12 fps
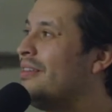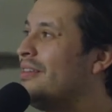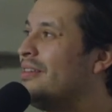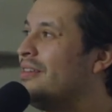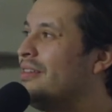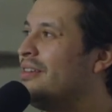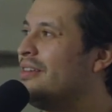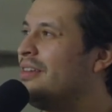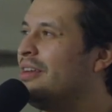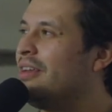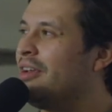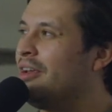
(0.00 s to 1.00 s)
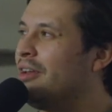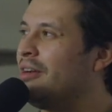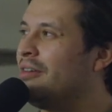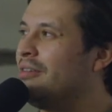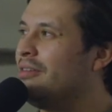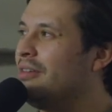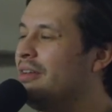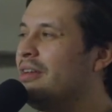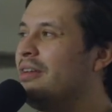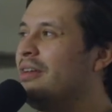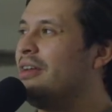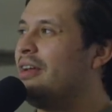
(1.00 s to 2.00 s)
Wow, that's beautiful. You know
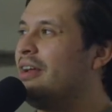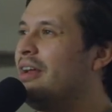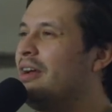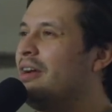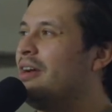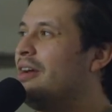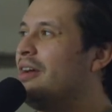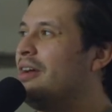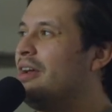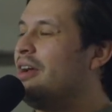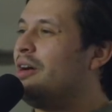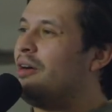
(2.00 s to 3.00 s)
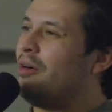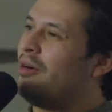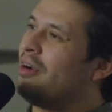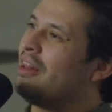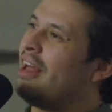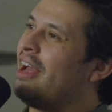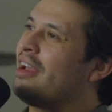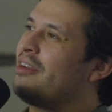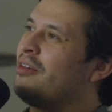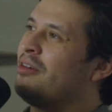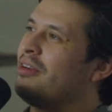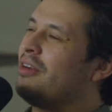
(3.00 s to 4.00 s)
we need people like you, Oscar. Or like,
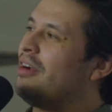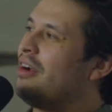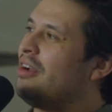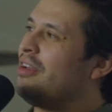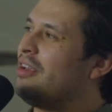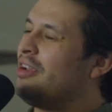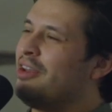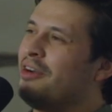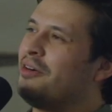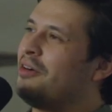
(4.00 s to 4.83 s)
I've never or, had that thought. You know,